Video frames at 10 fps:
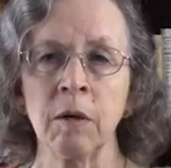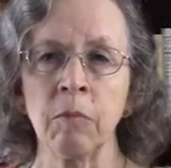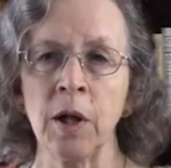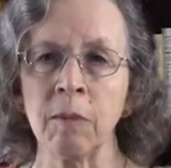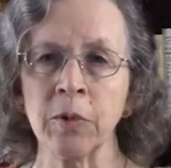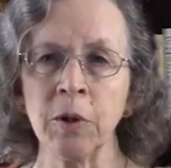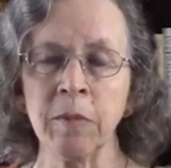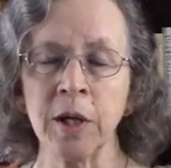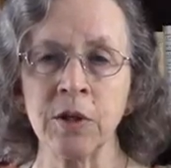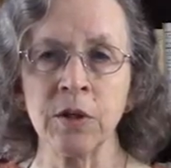Palmer
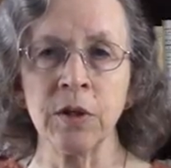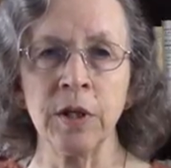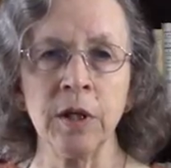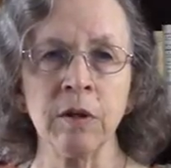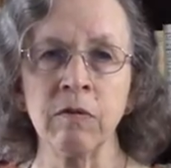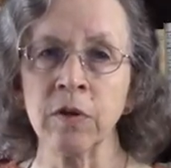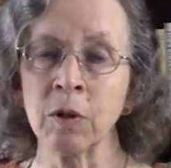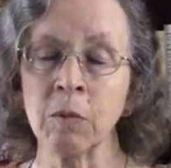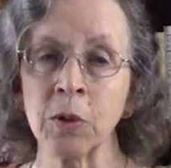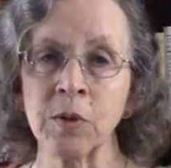imagined that he could
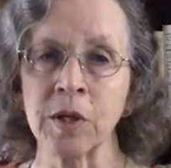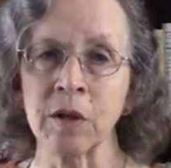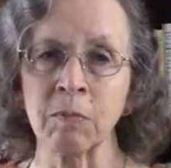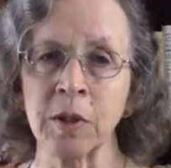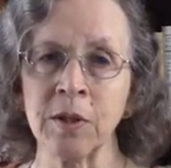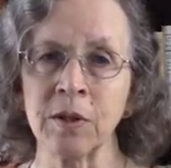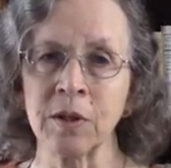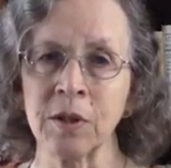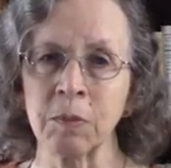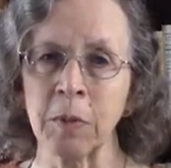feel bones out of place
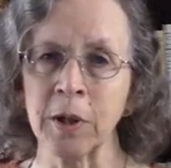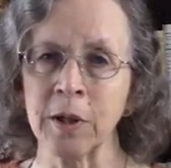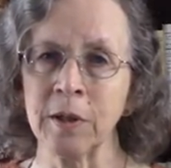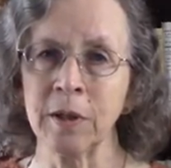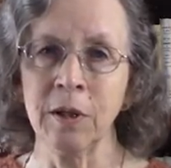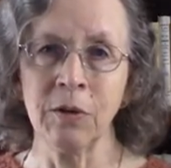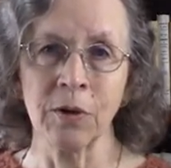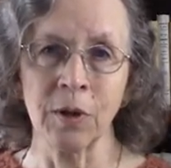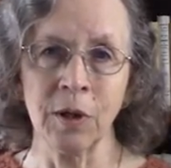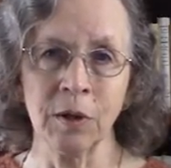in the spine, and he
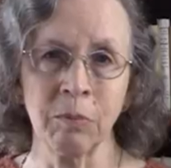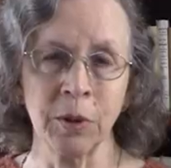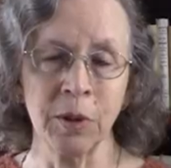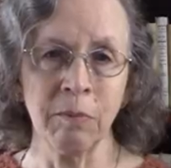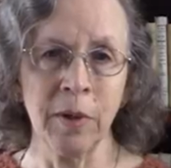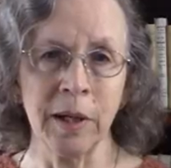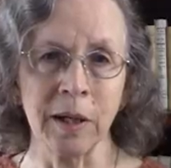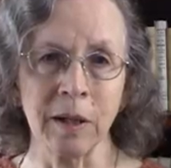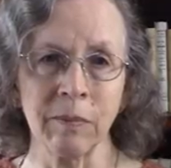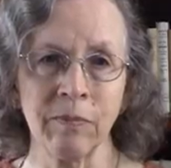thought he could put them back.